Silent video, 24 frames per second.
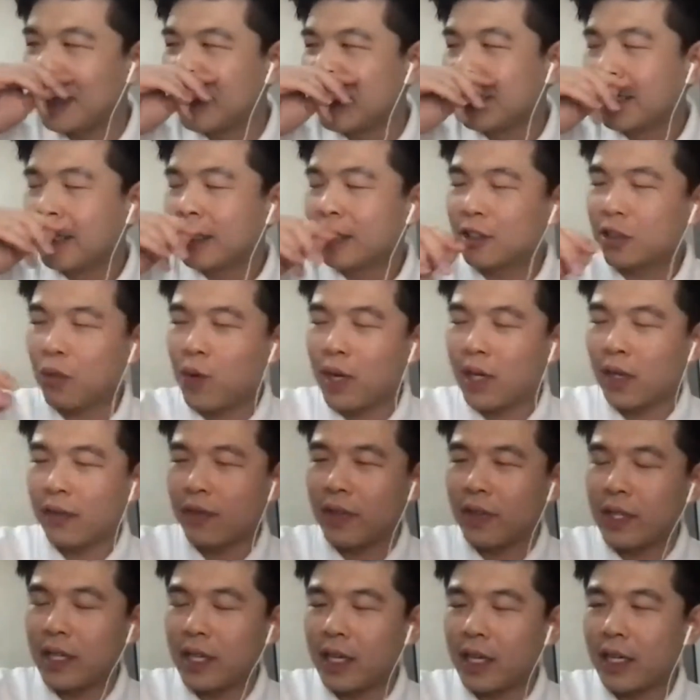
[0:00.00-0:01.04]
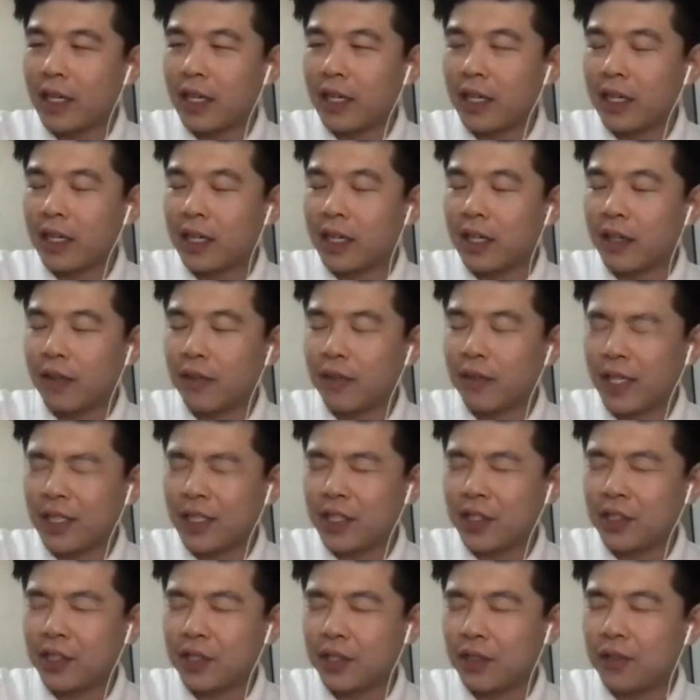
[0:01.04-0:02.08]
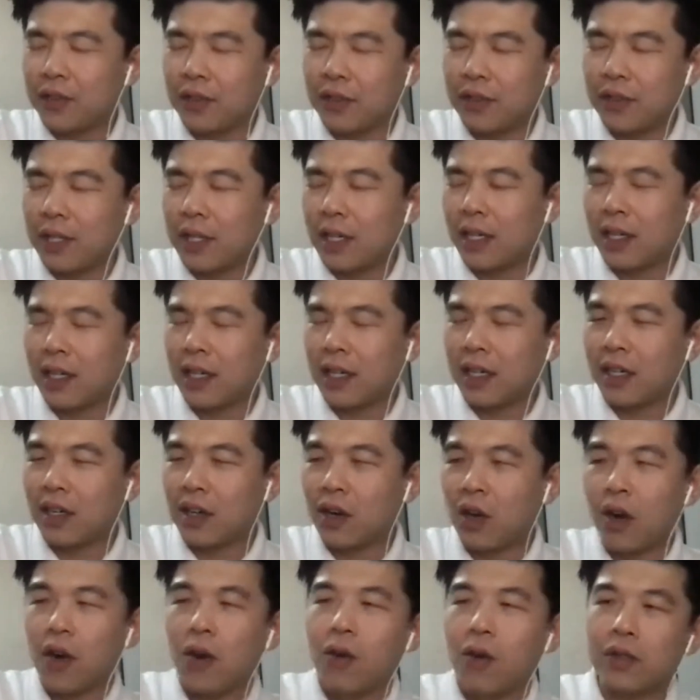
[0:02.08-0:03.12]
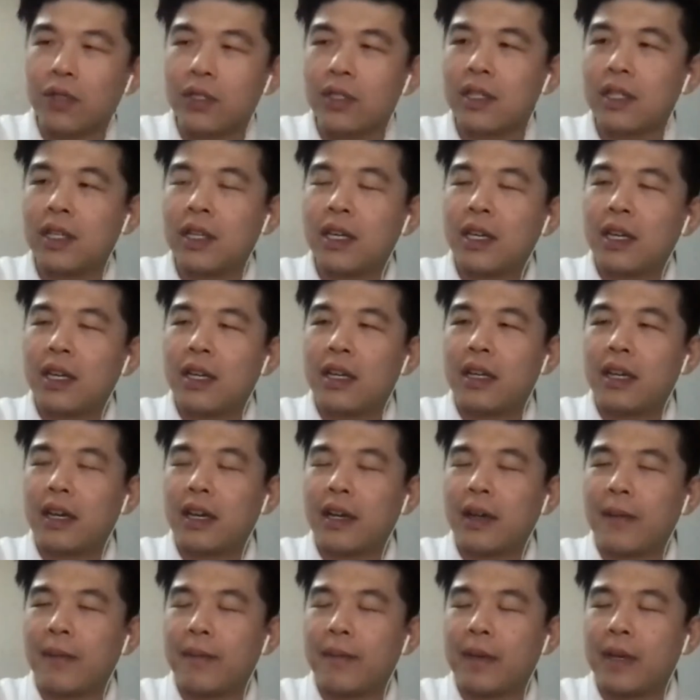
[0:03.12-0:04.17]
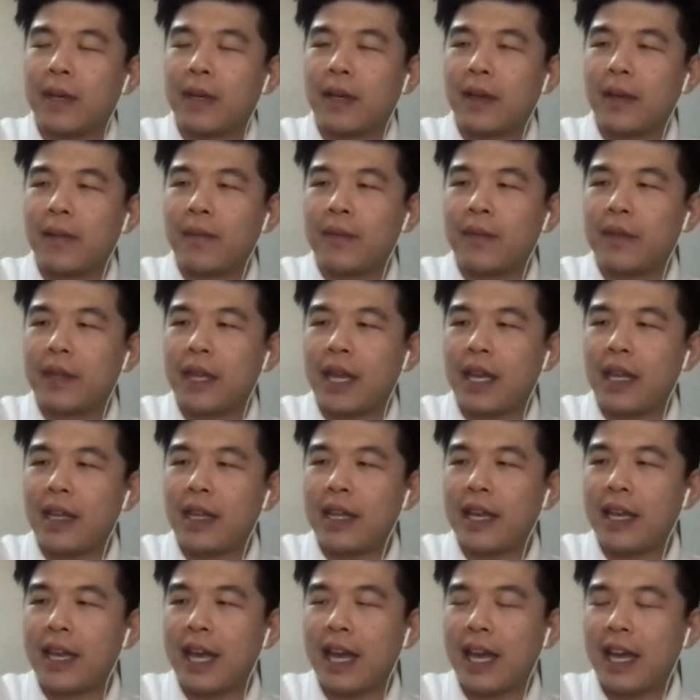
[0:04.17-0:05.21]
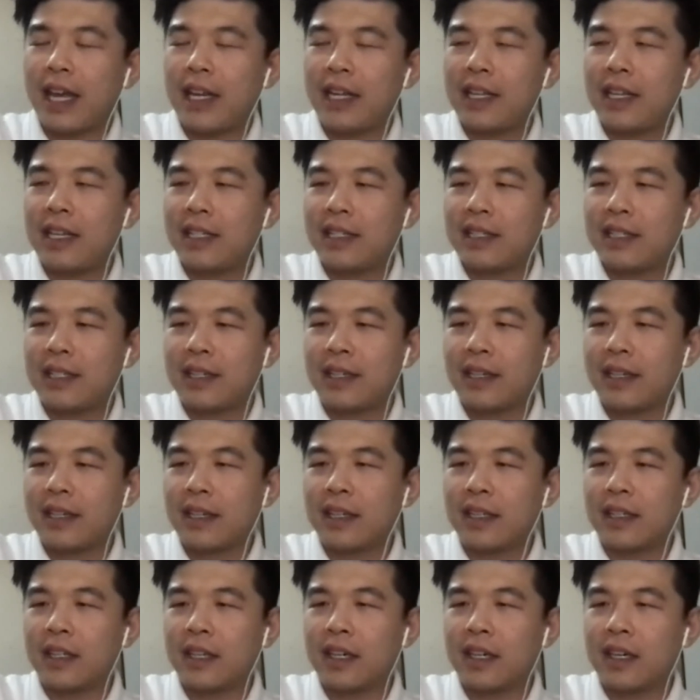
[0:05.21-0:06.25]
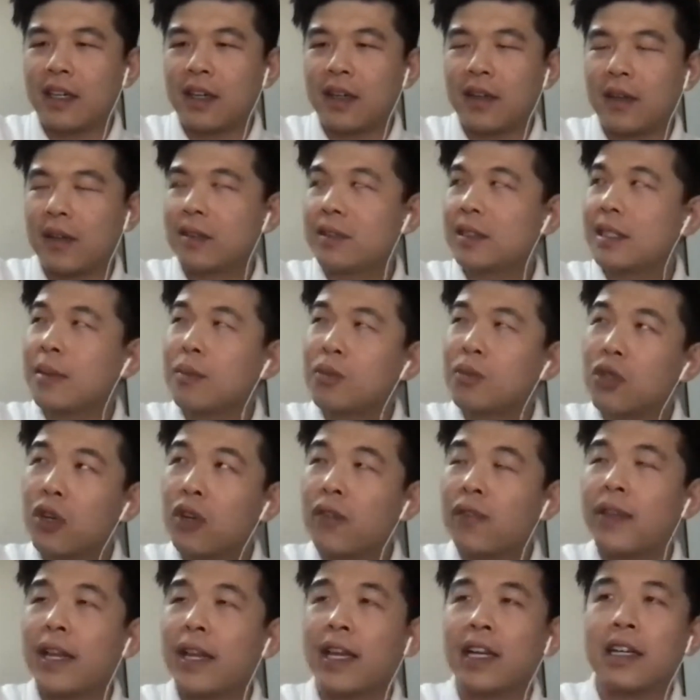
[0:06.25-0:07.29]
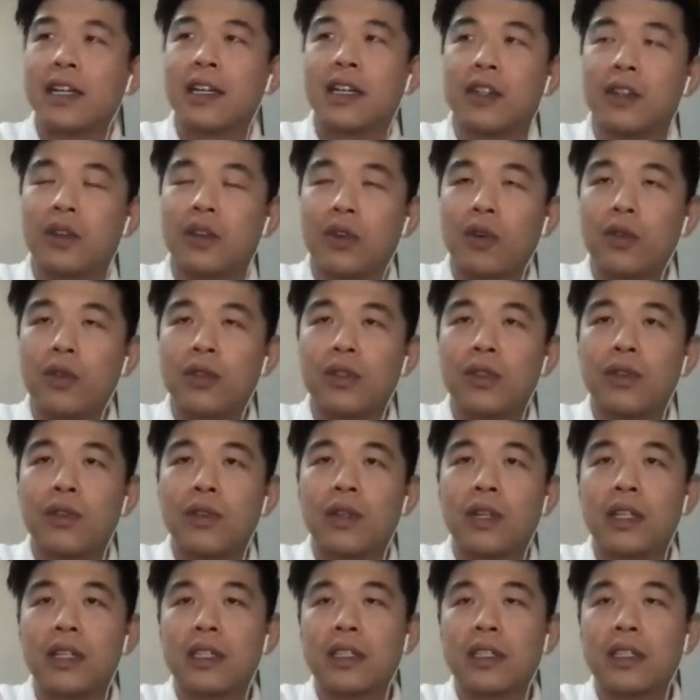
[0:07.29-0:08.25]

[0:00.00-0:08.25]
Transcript: So one of the fashion show hosts, they had this some sort of like also